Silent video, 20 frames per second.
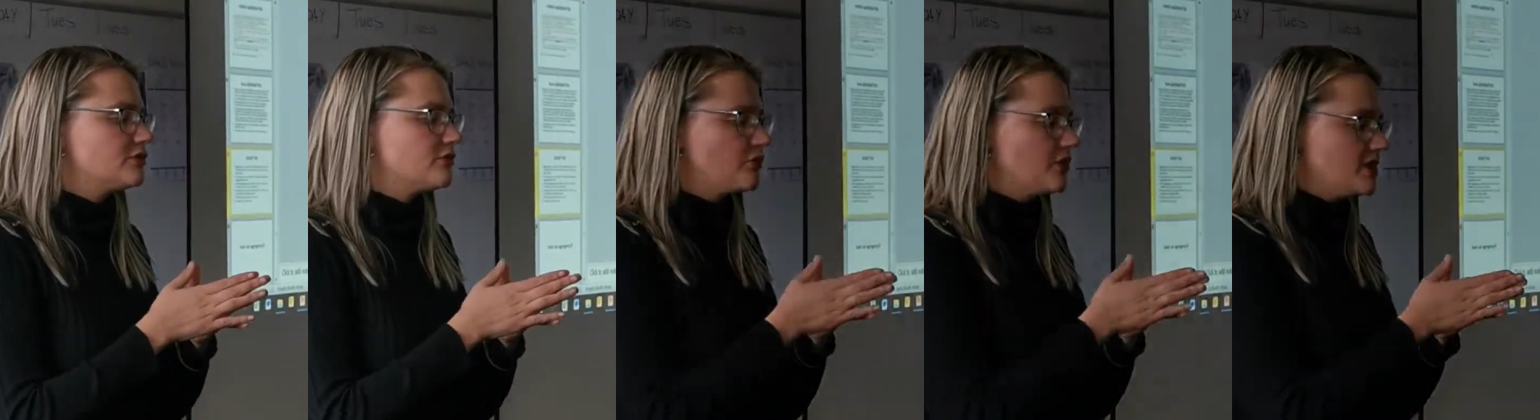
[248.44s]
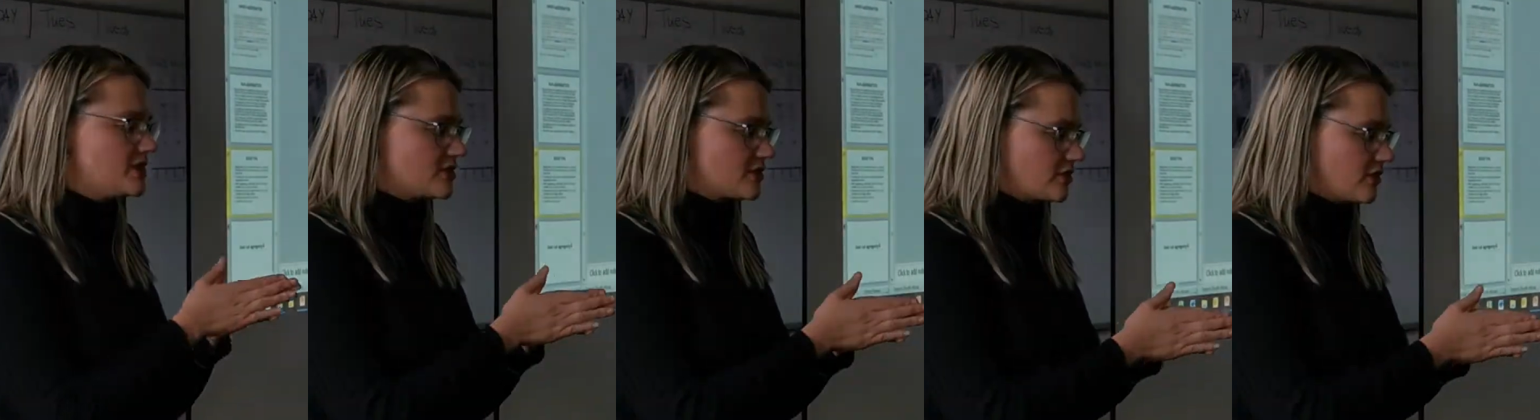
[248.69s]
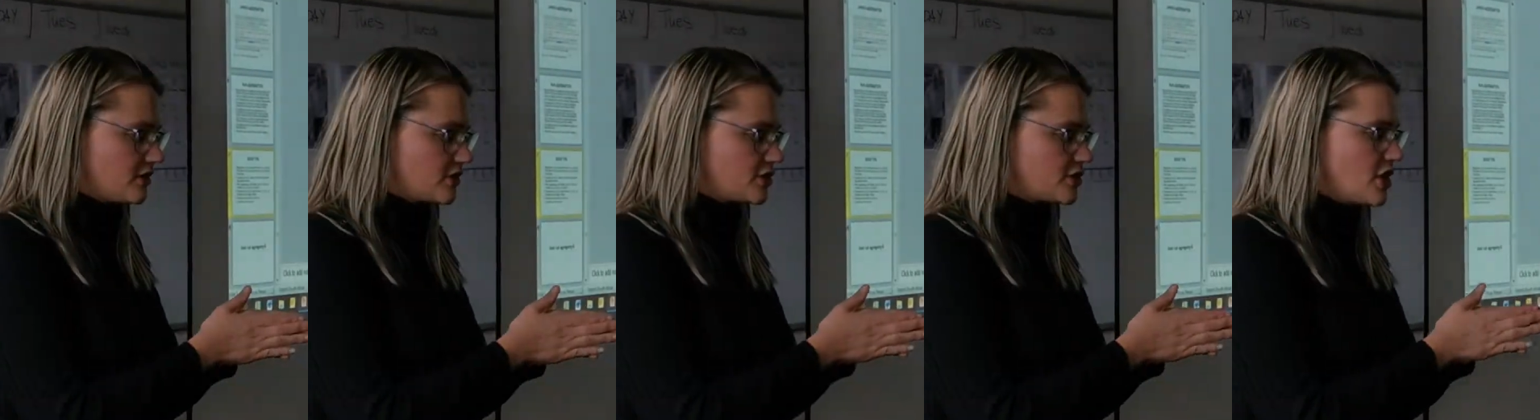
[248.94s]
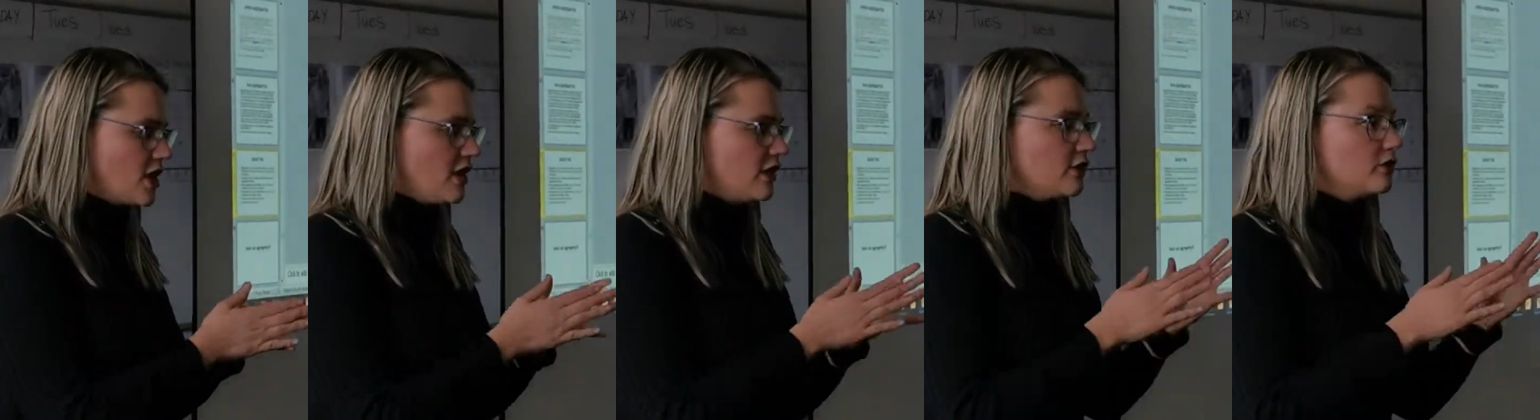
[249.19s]
to
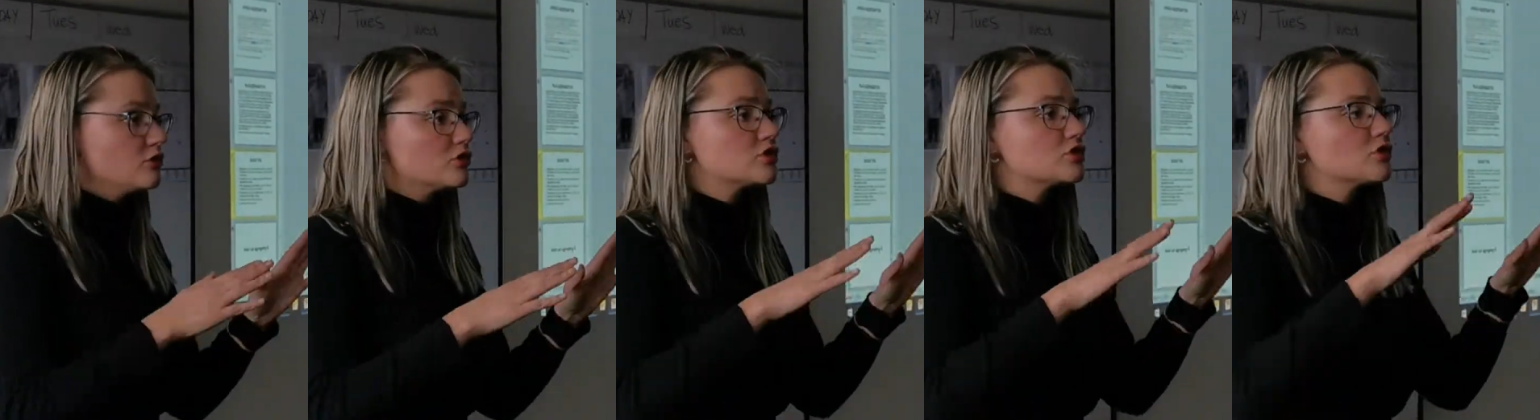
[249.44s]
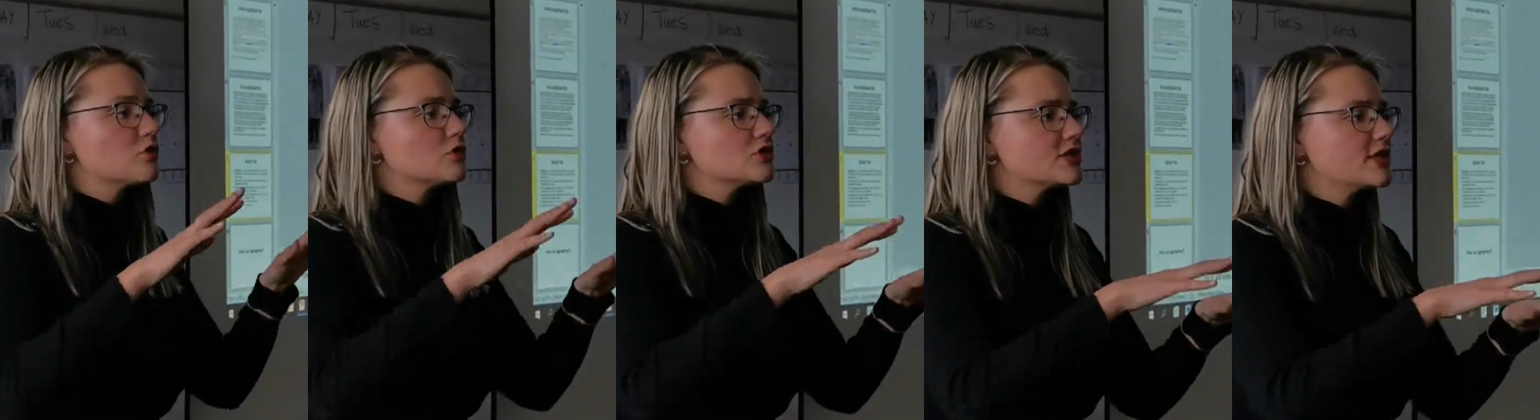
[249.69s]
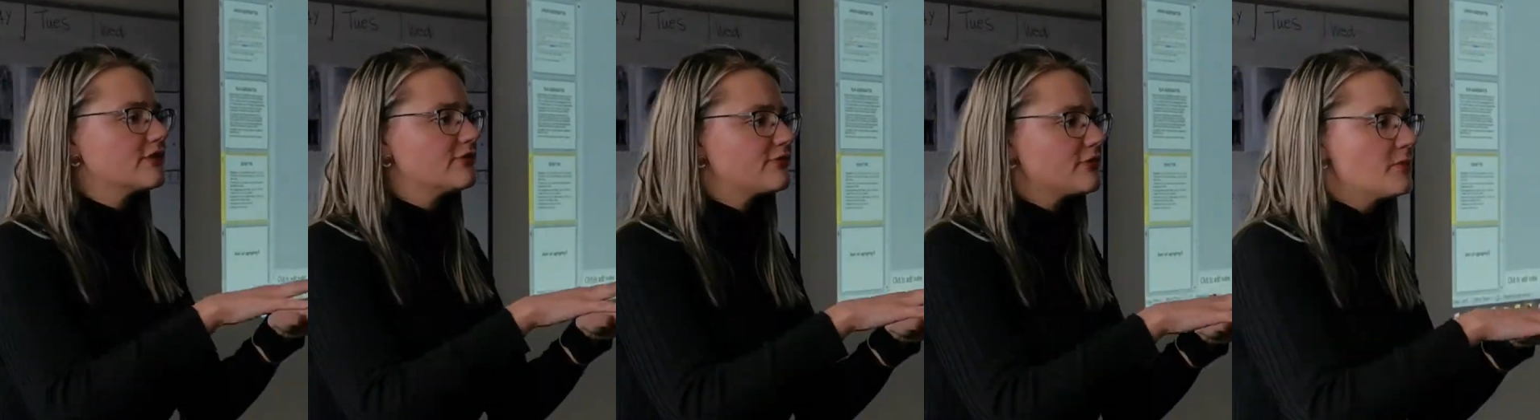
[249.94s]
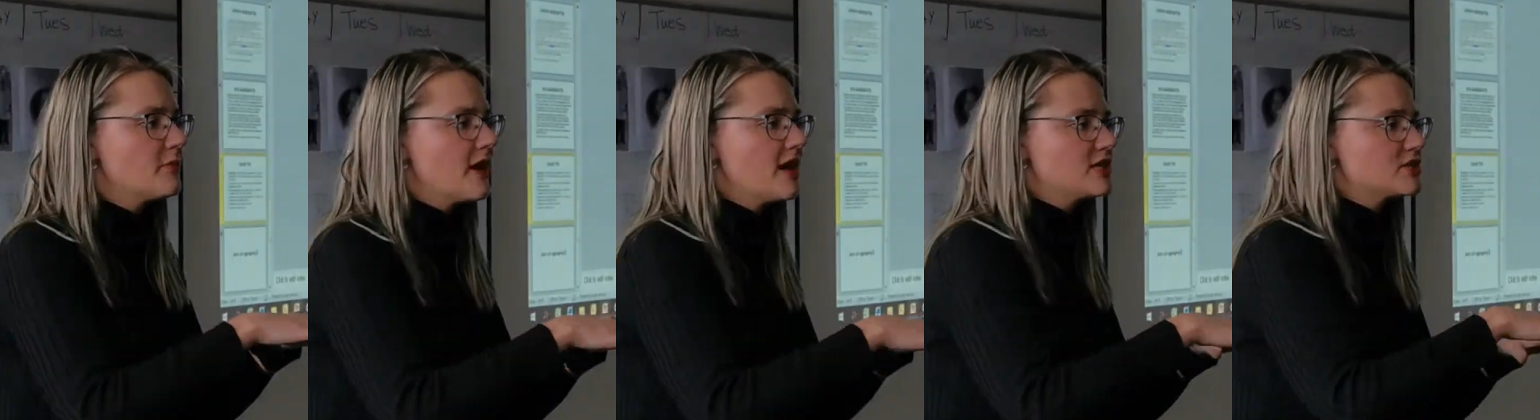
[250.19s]
research. You source
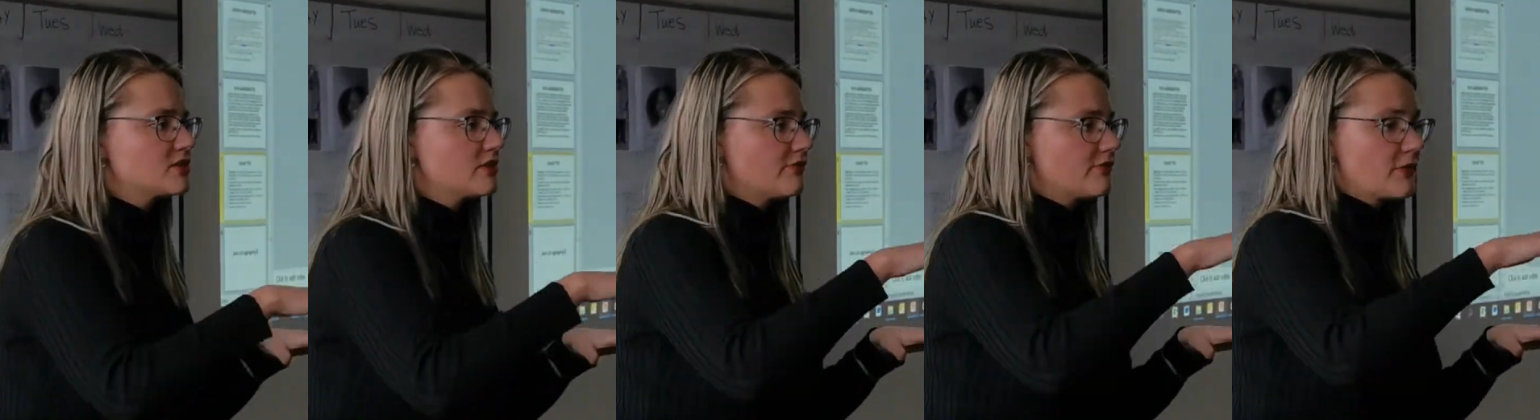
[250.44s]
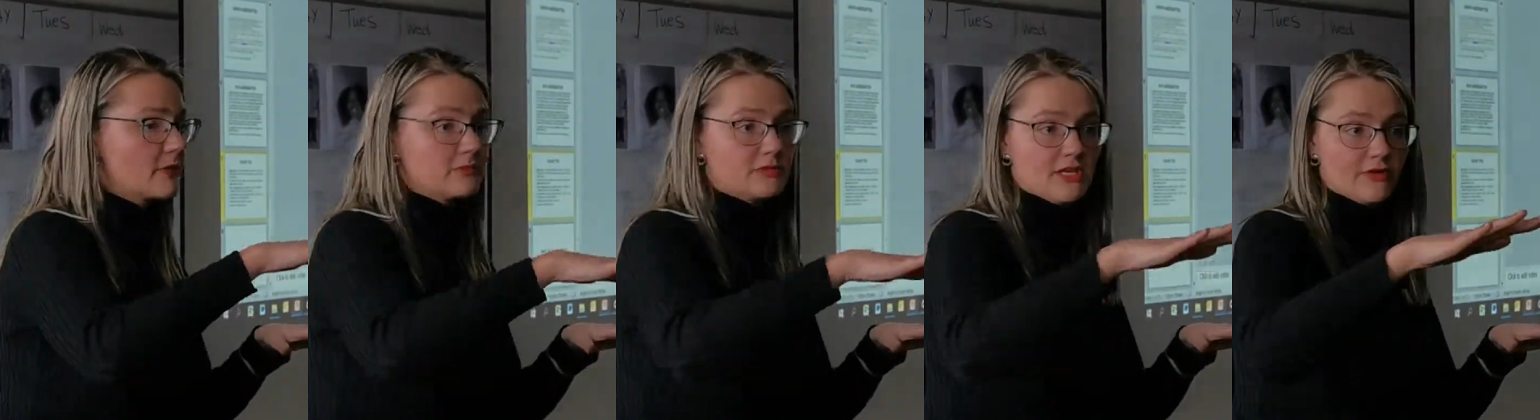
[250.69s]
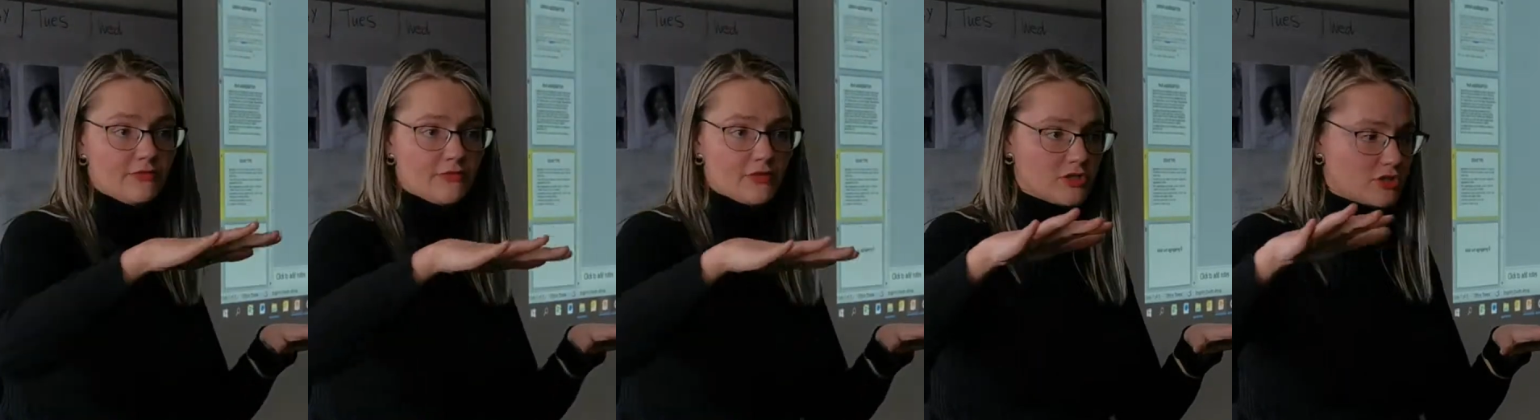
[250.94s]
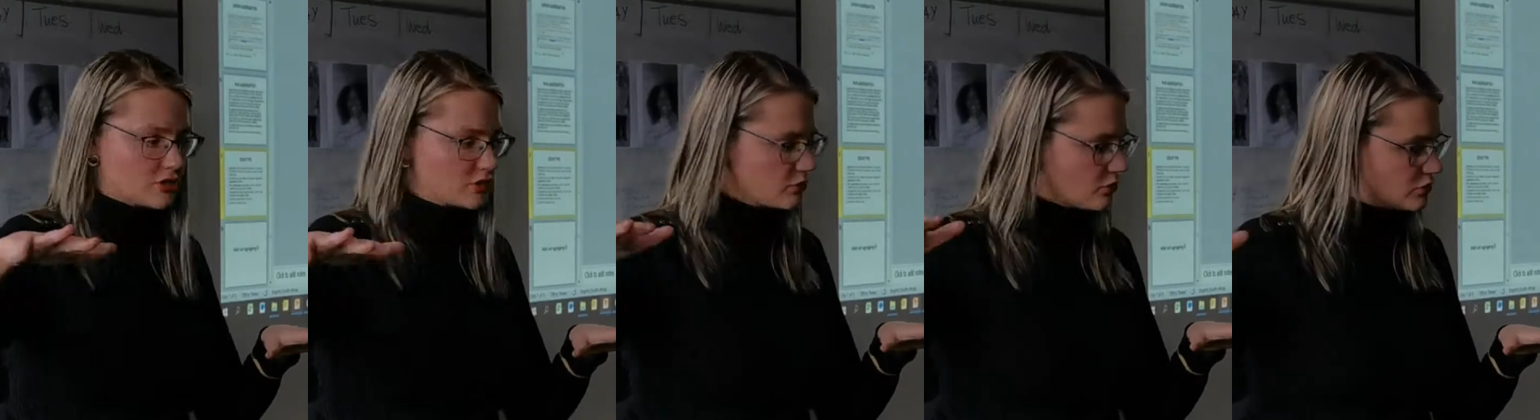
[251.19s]
information from
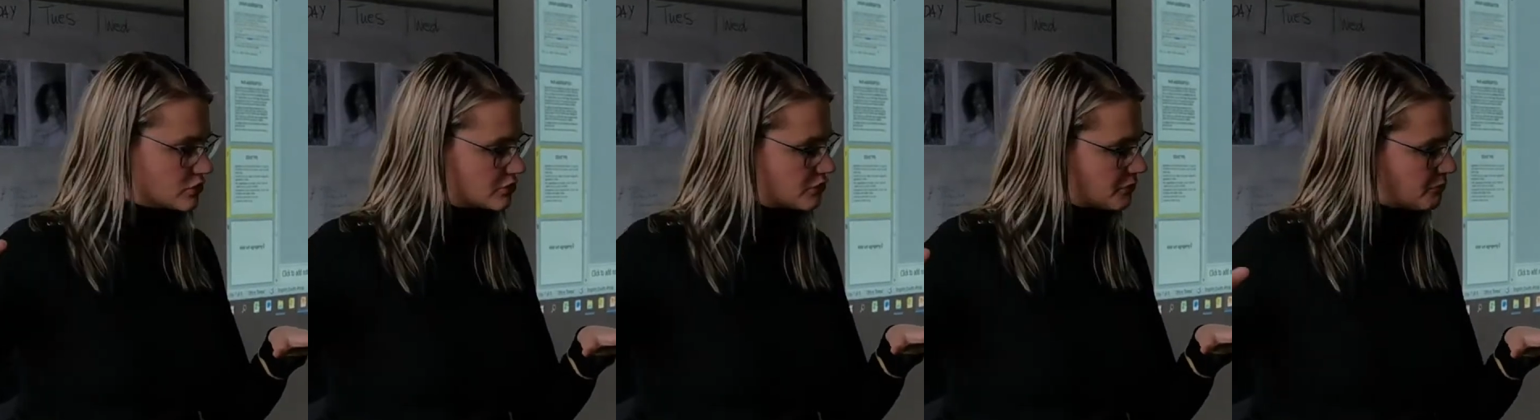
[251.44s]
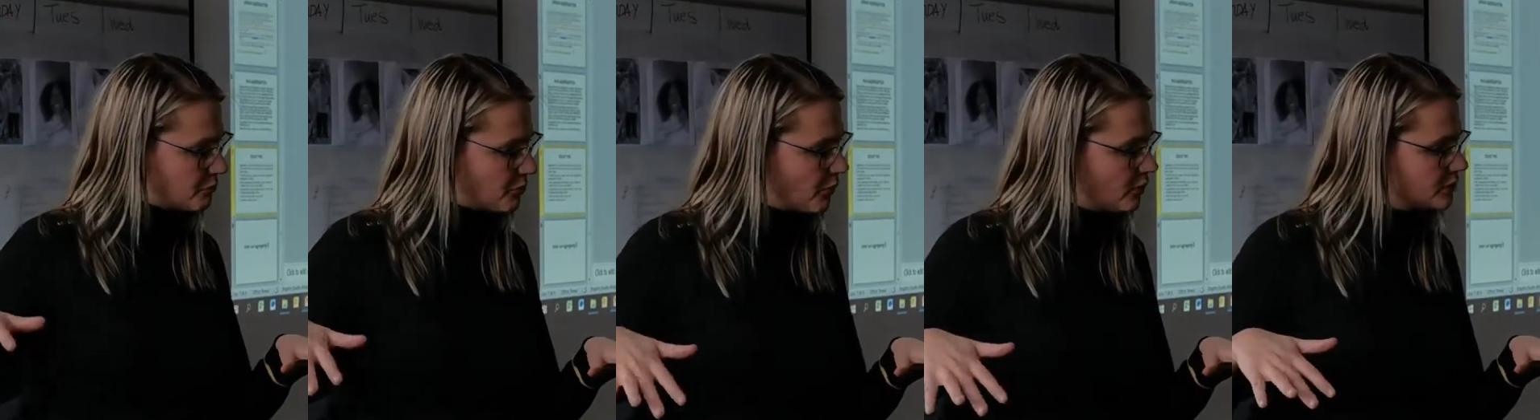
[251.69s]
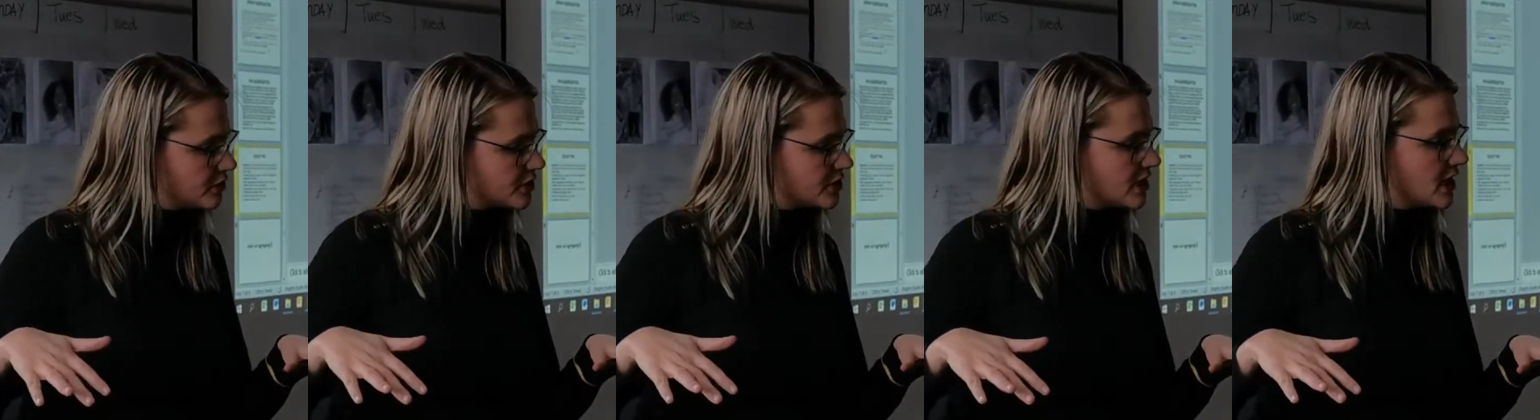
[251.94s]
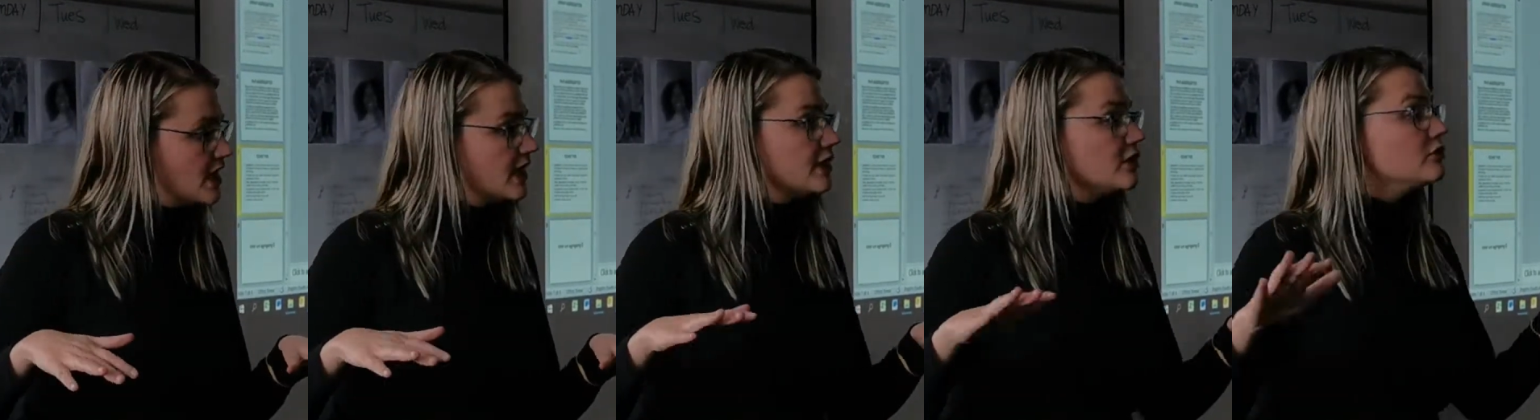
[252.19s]
different source reports.